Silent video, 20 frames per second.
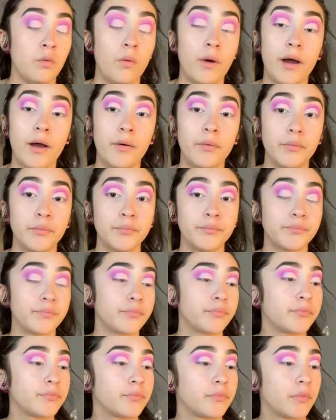Wow.
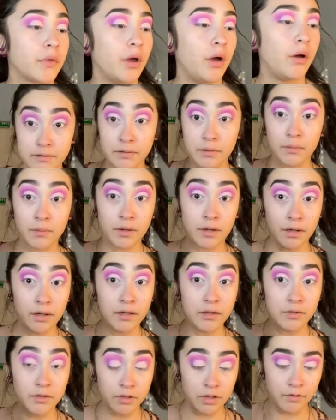So we're gonna
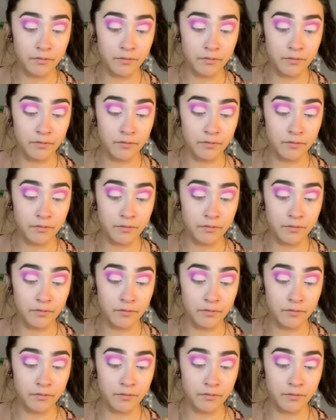use our